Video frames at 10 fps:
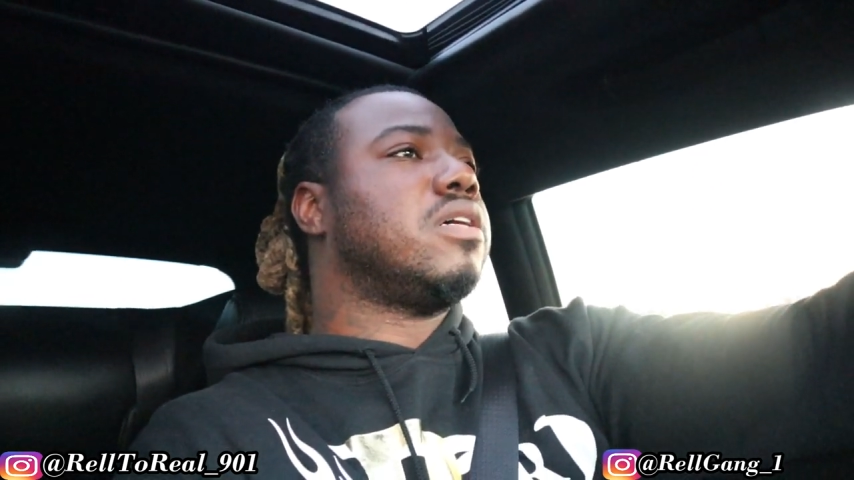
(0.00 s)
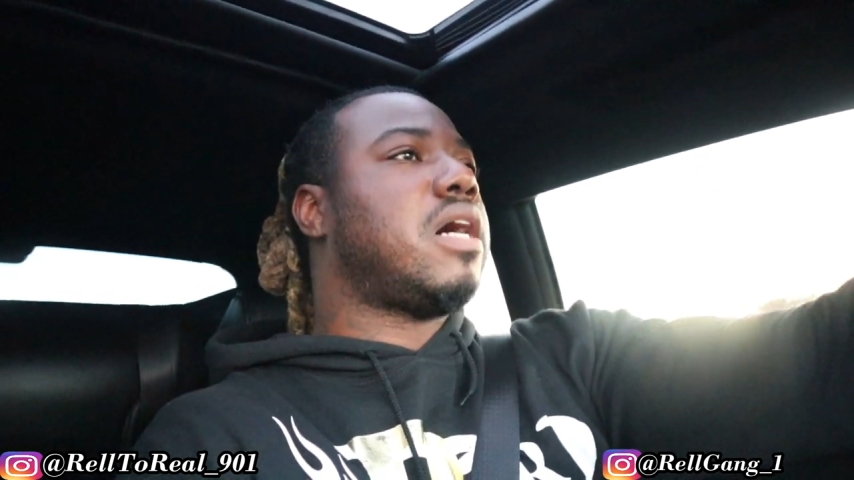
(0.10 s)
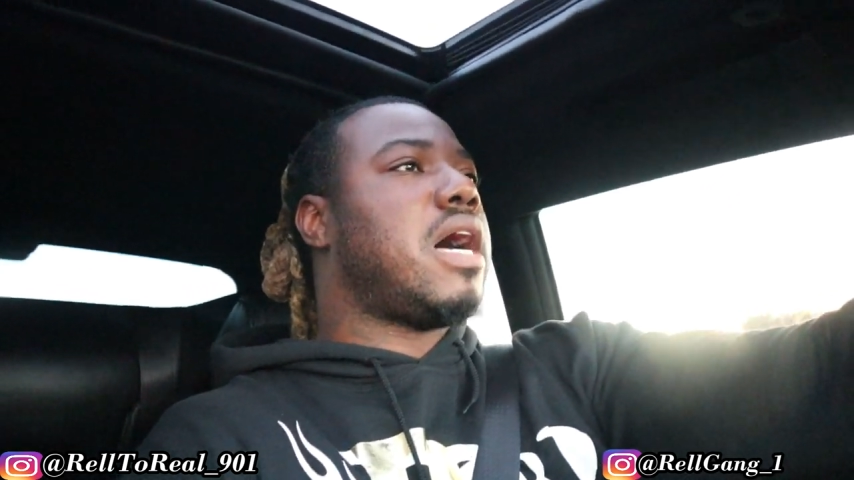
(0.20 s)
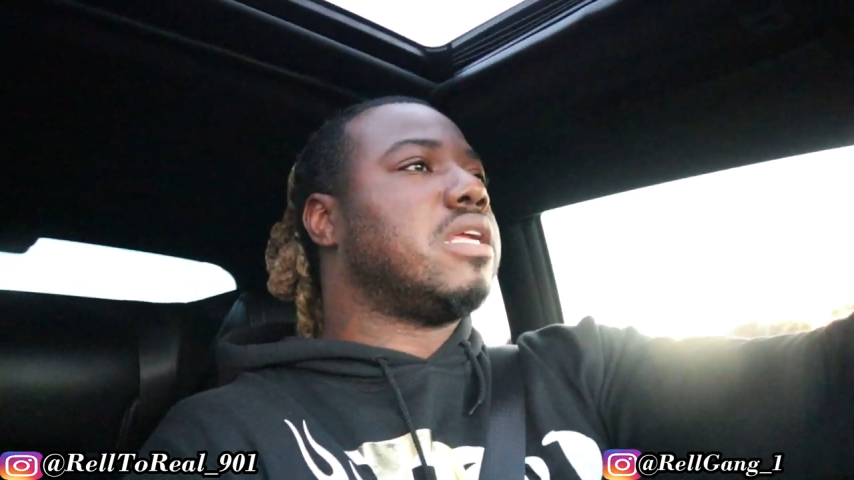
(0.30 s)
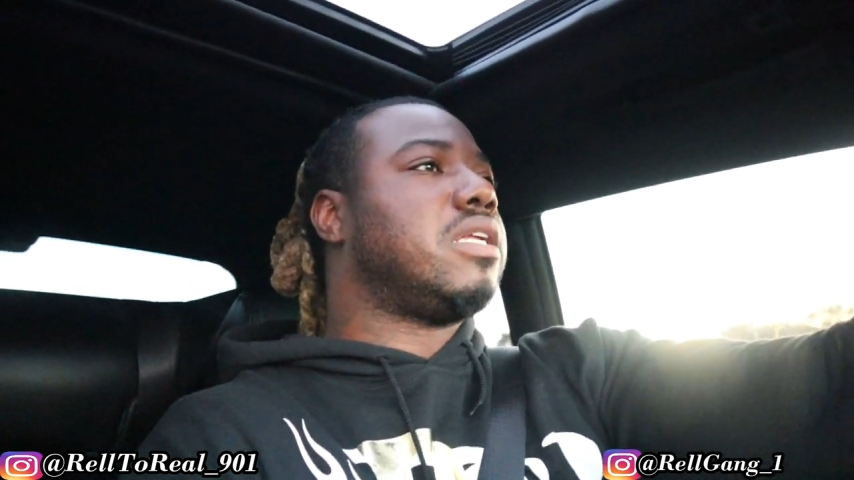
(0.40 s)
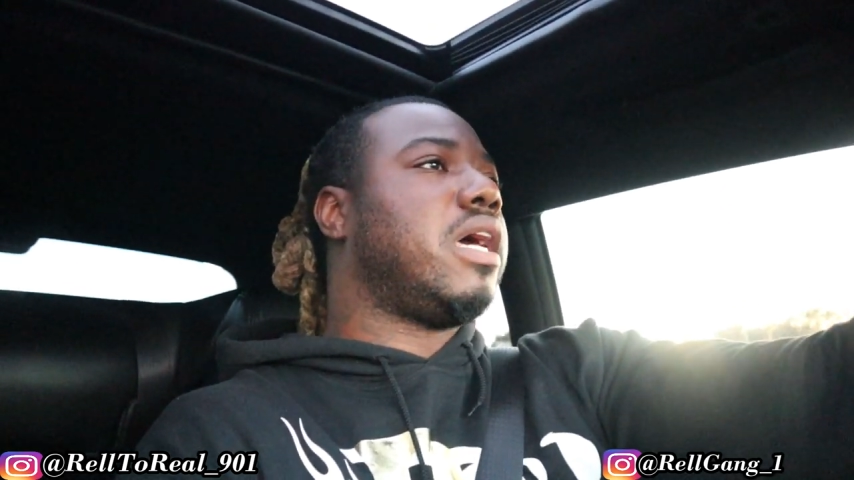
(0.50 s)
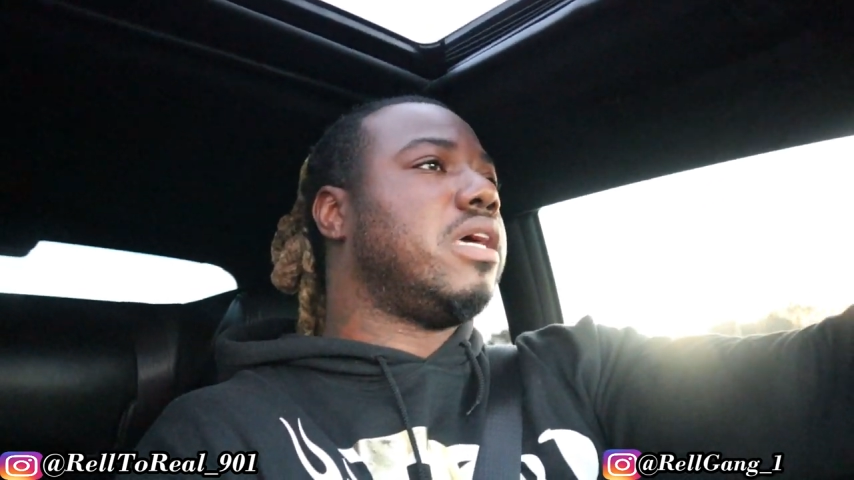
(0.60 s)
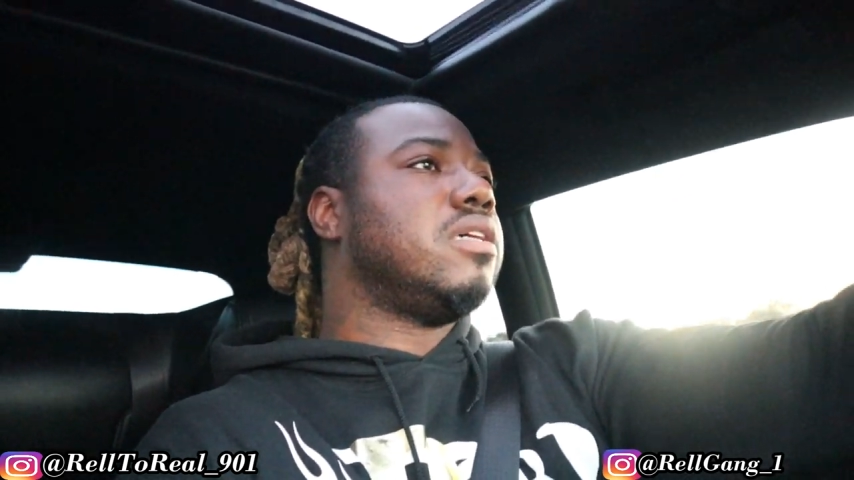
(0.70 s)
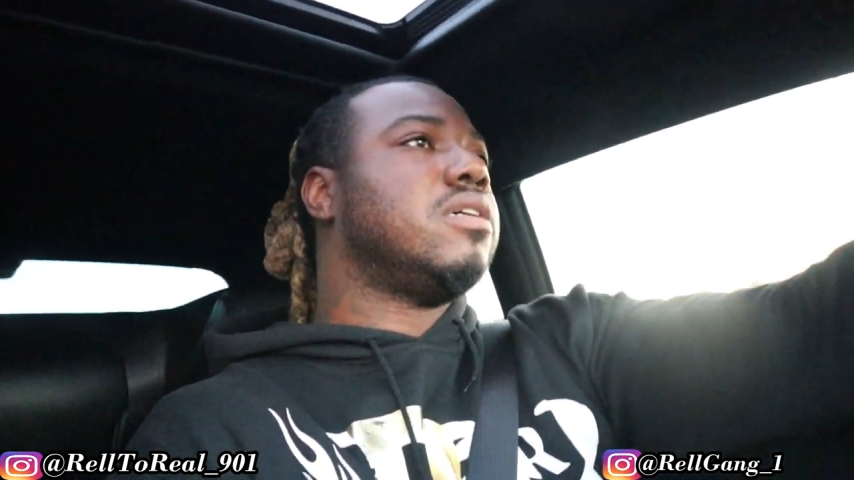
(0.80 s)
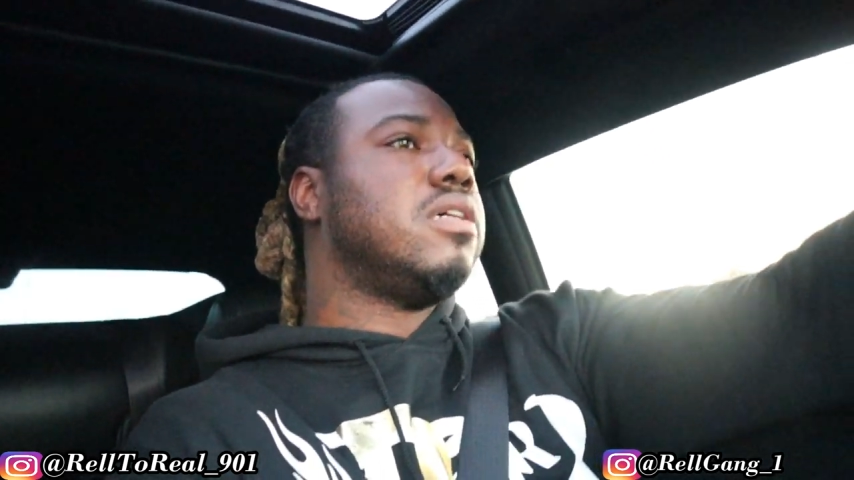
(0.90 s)
good
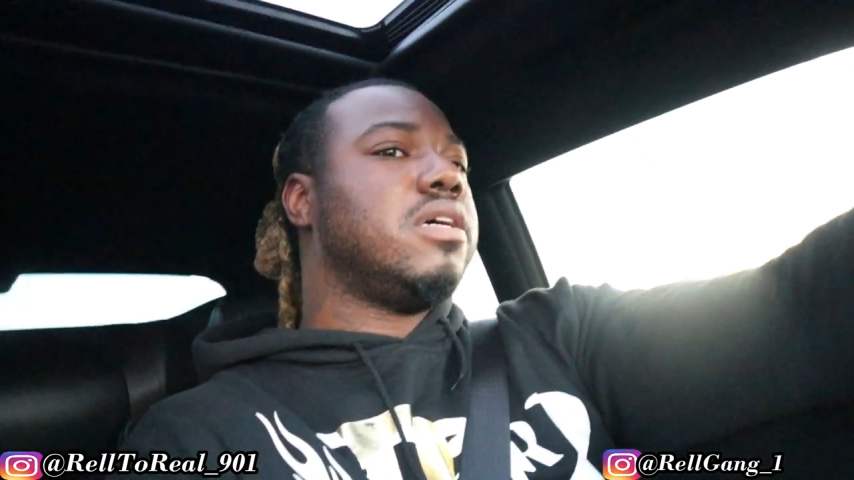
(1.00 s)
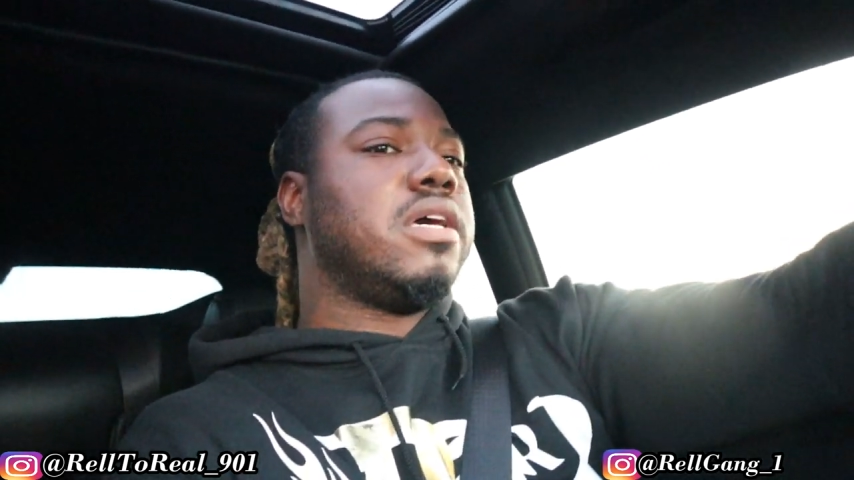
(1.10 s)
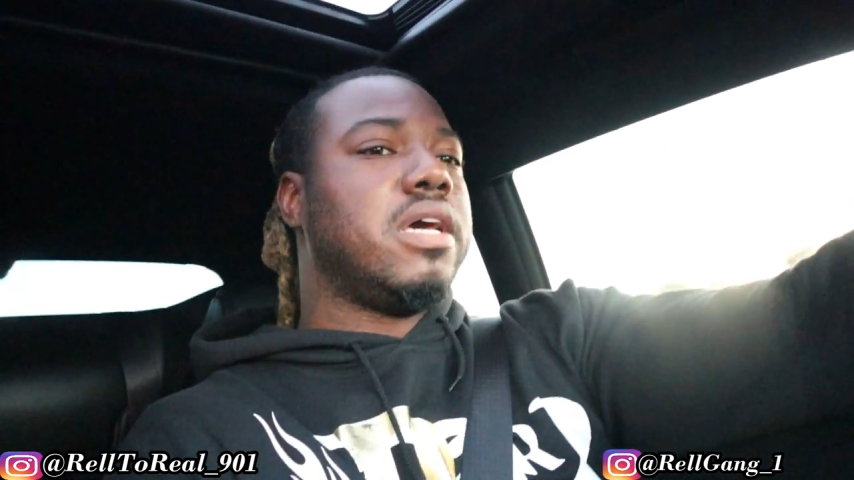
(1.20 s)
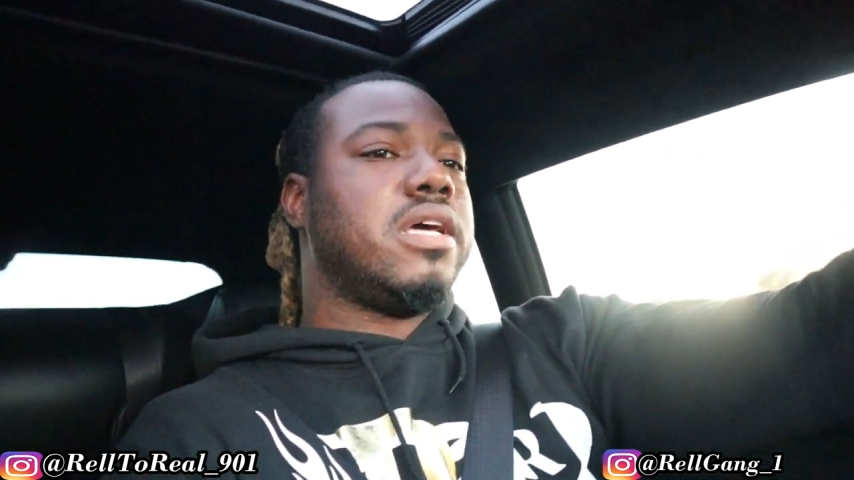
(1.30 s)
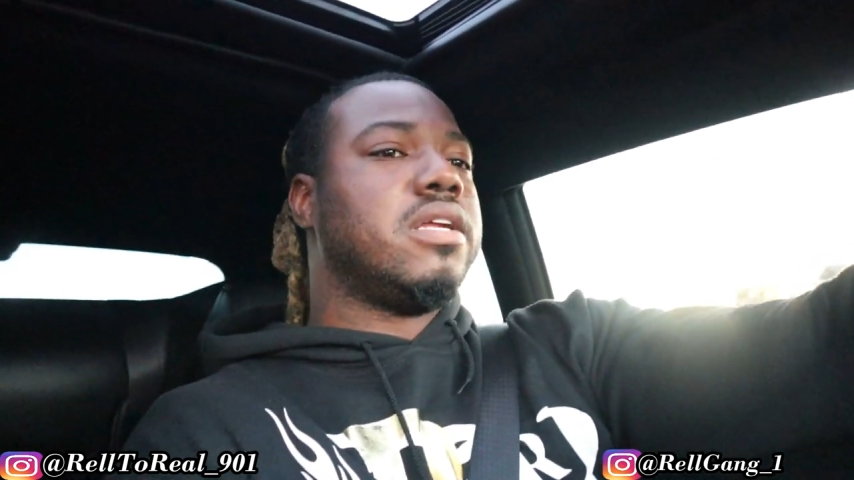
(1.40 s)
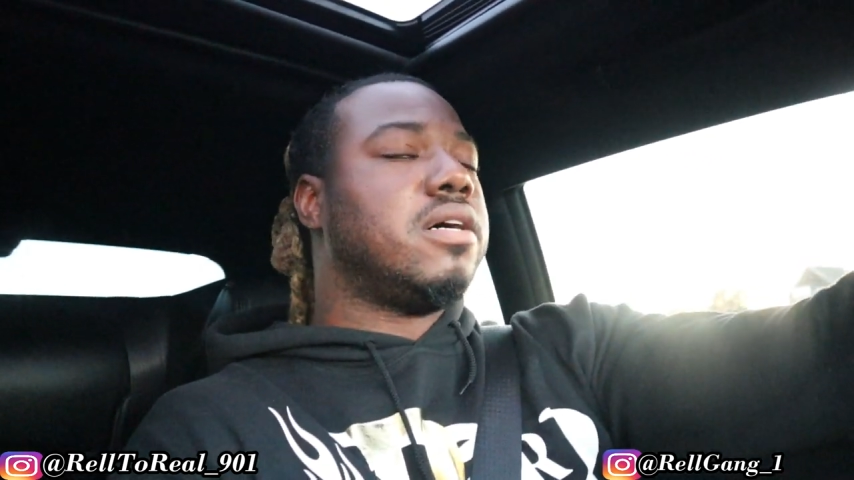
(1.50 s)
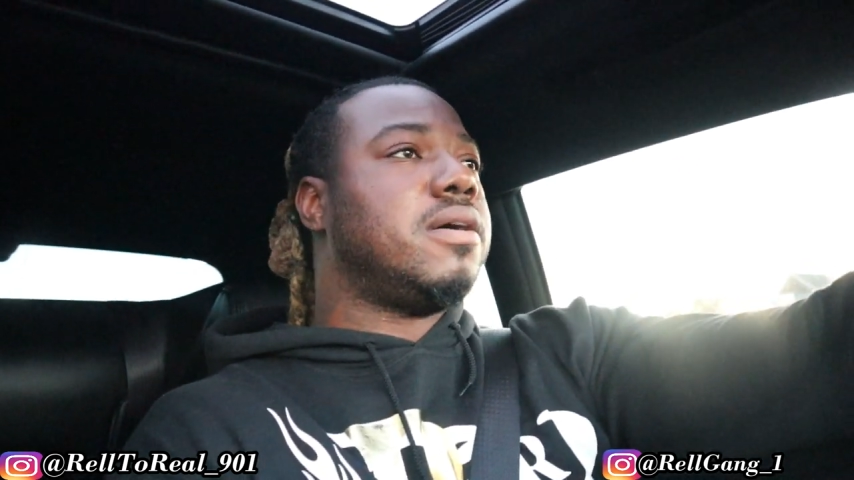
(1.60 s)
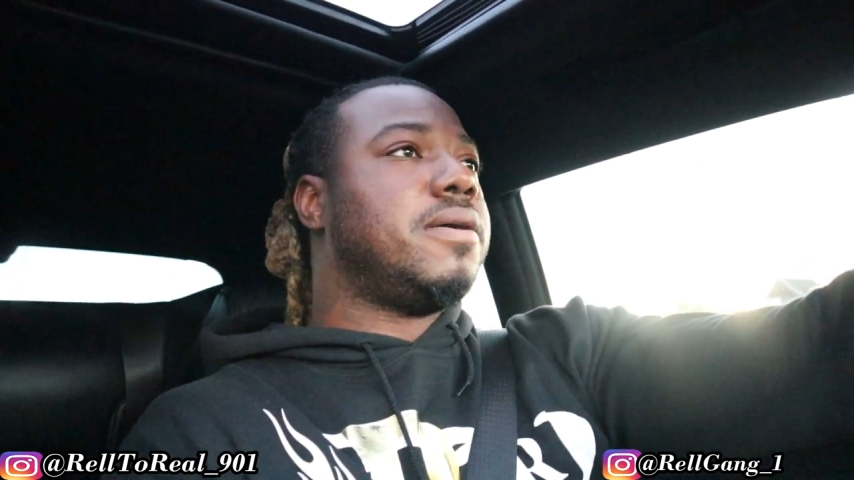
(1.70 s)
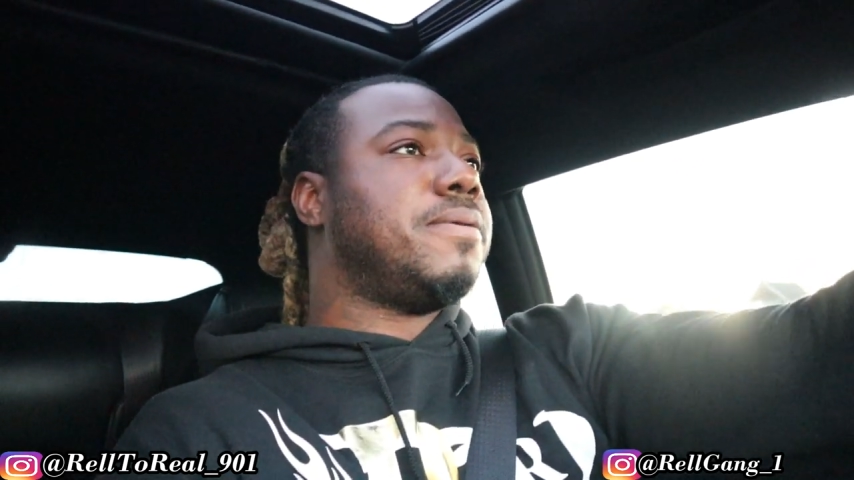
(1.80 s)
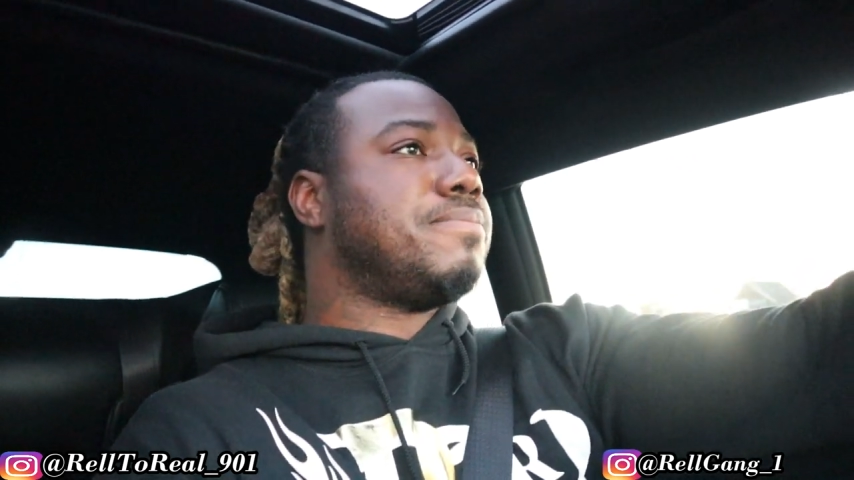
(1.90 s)
holiday. And
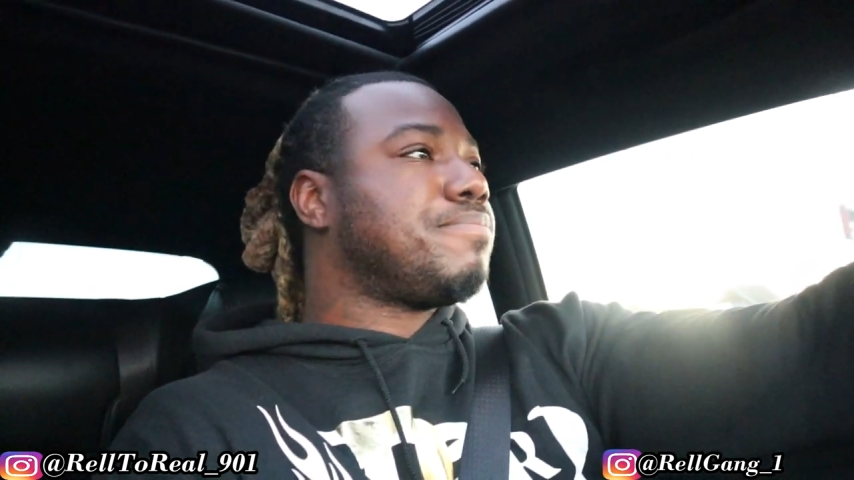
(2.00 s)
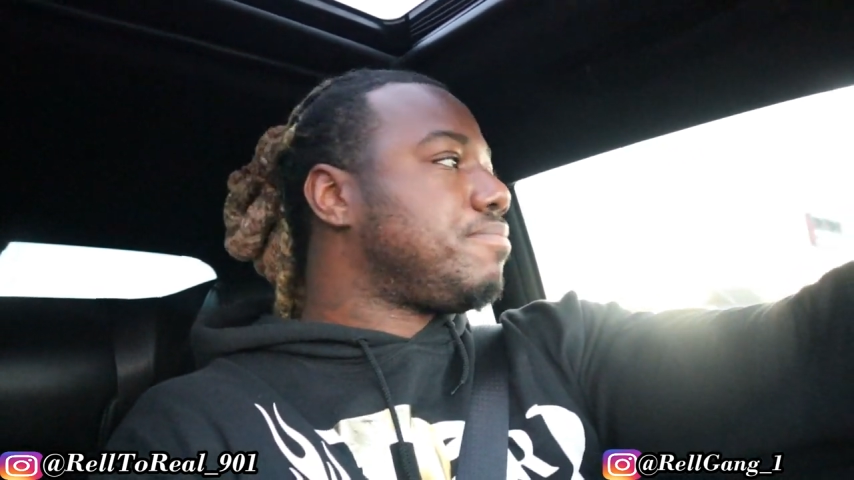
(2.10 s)
um,